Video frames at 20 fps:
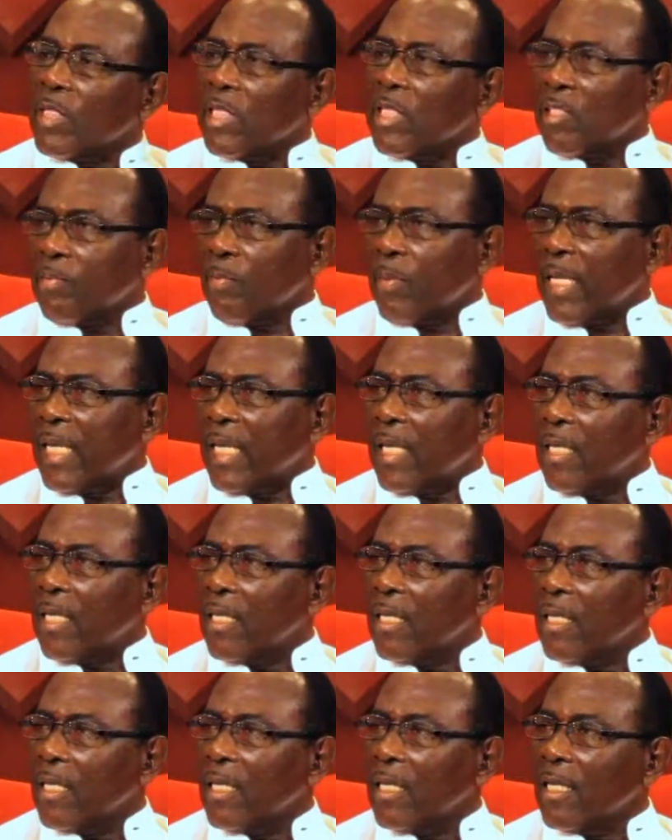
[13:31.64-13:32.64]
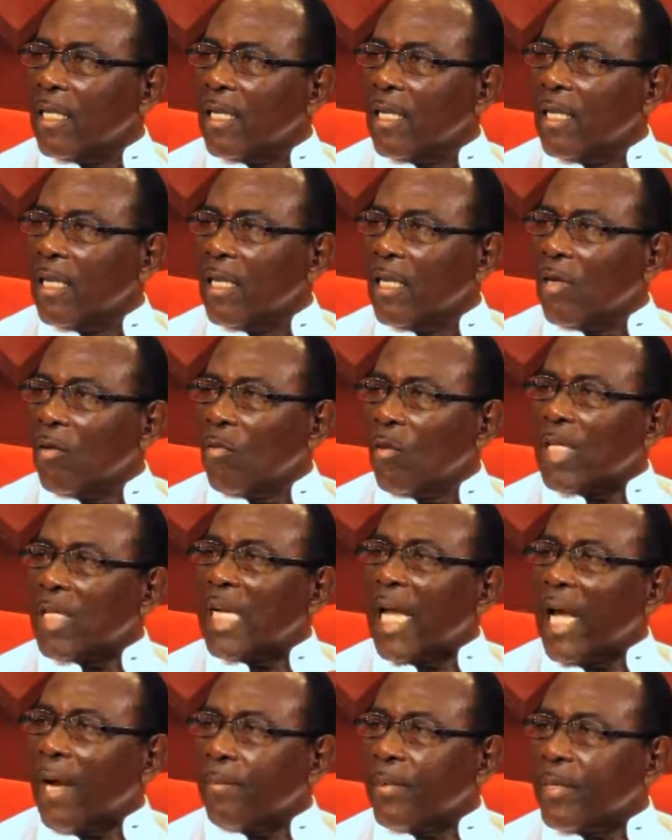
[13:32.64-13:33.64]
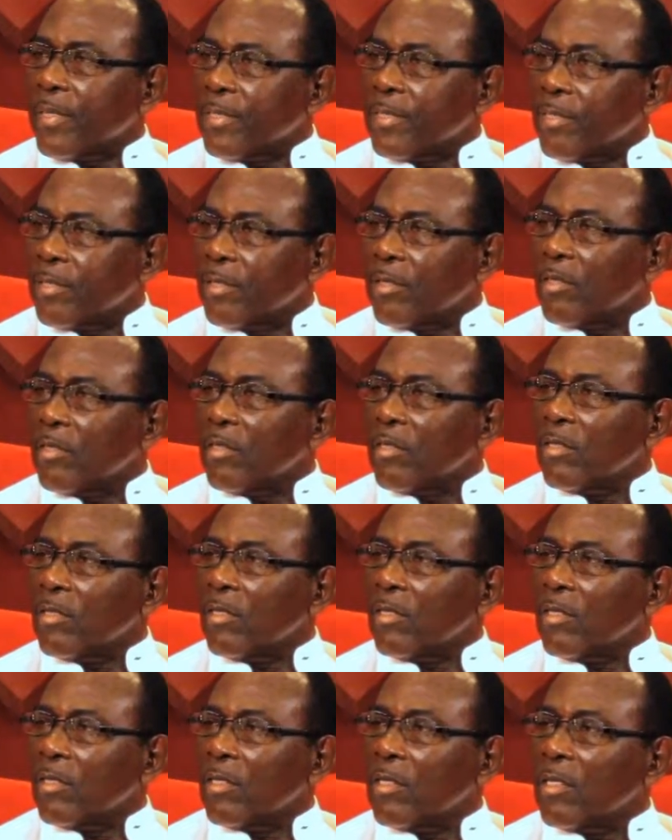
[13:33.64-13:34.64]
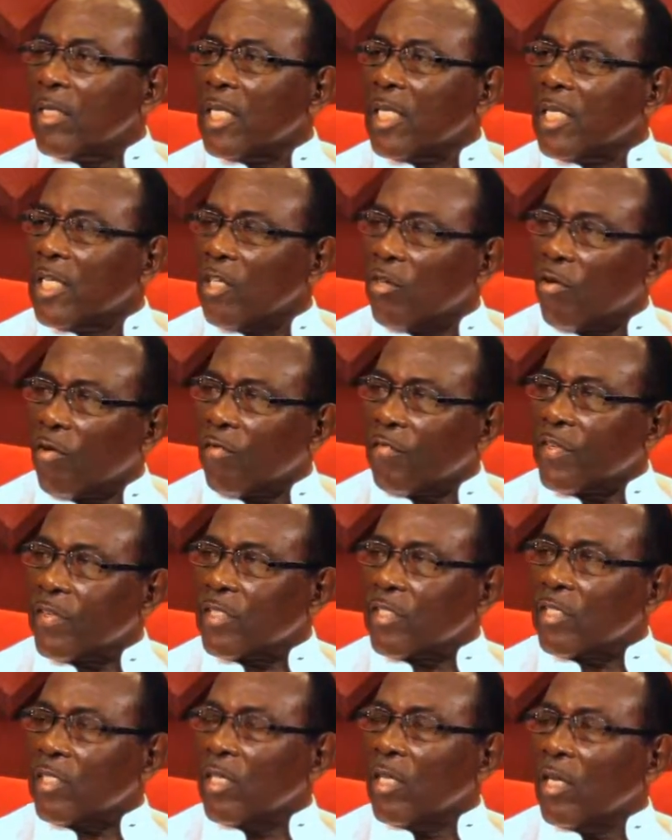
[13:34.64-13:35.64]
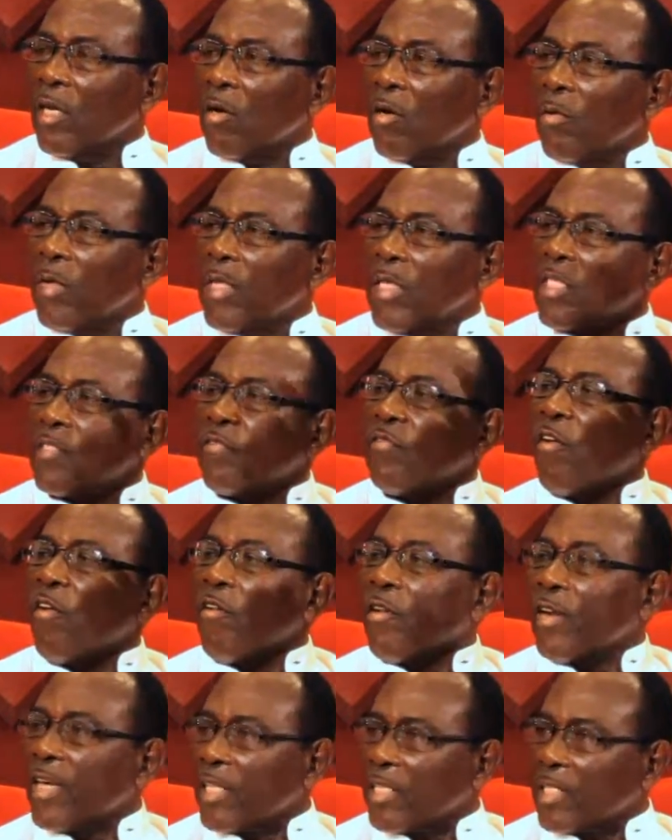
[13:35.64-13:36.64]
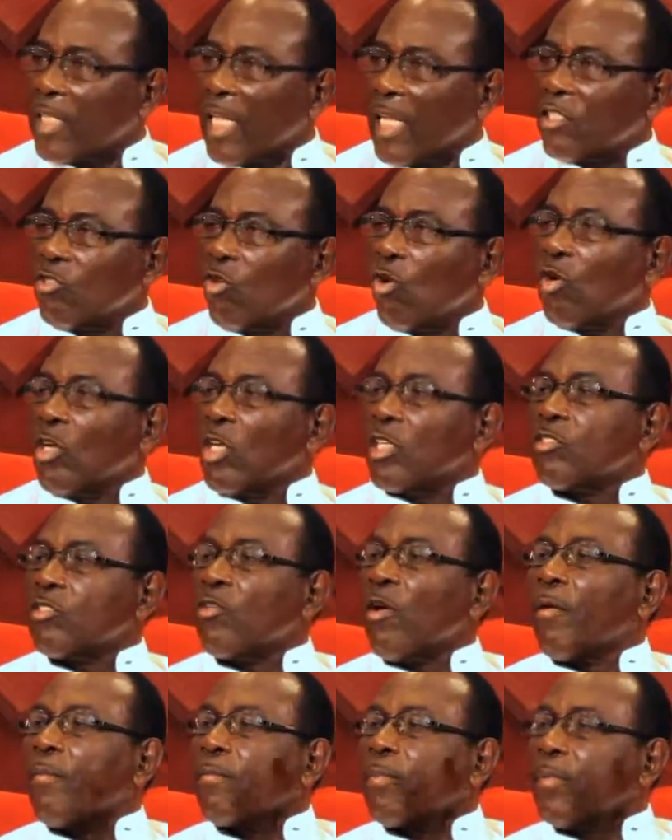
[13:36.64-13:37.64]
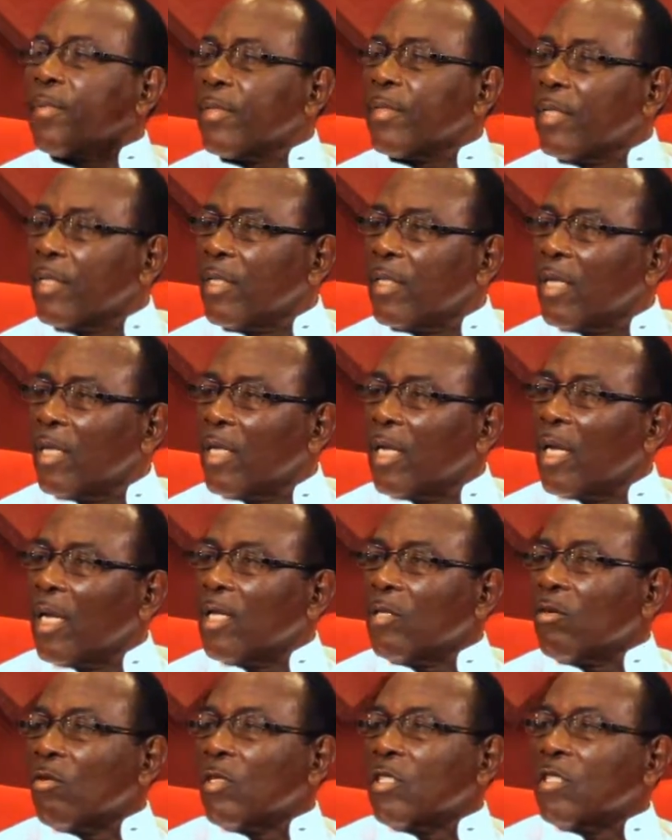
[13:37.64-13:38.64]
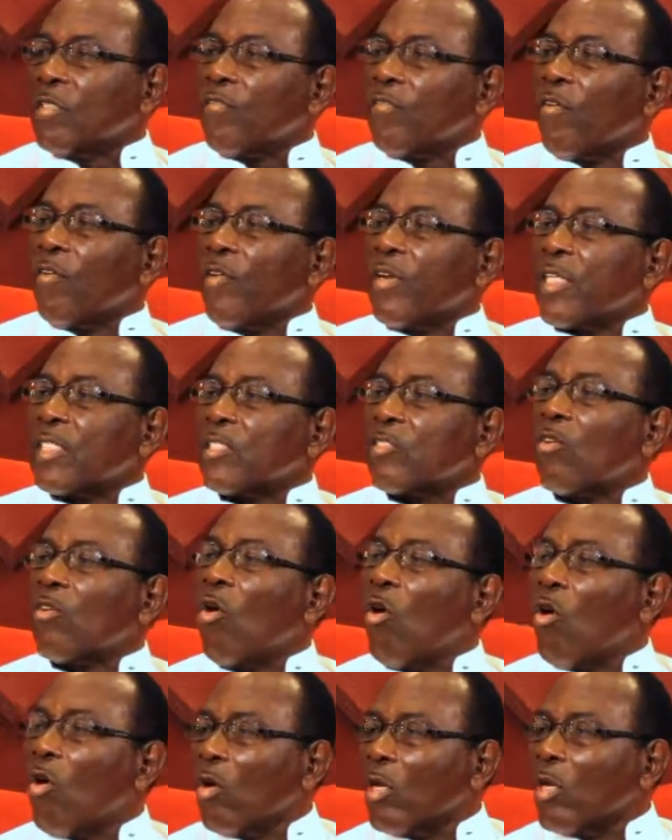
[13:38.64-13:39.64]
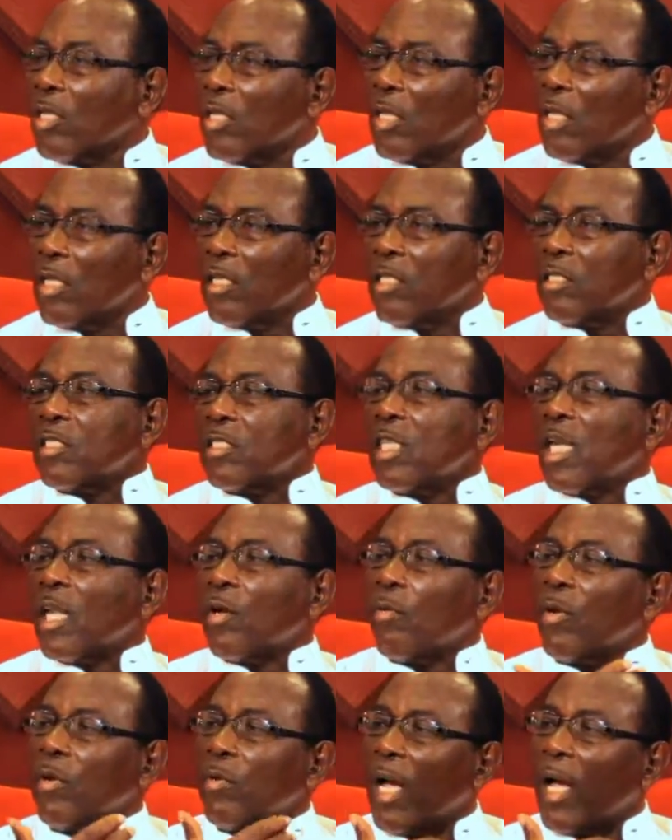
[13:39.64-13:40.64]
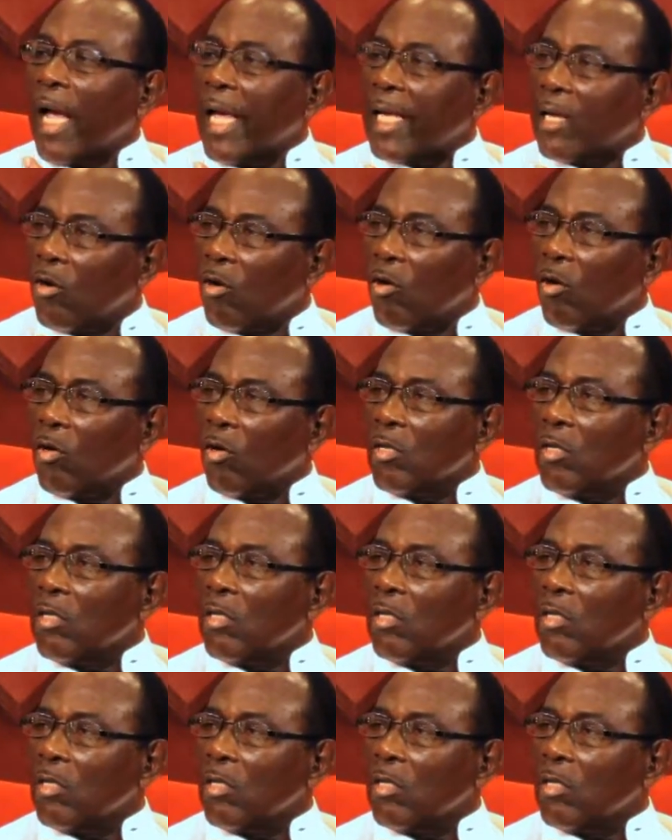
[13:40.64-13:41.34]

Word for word: display what happened in the office when these foreigners like Donald Trump mm -hmm. and all these foreigners call. You see, like when I call,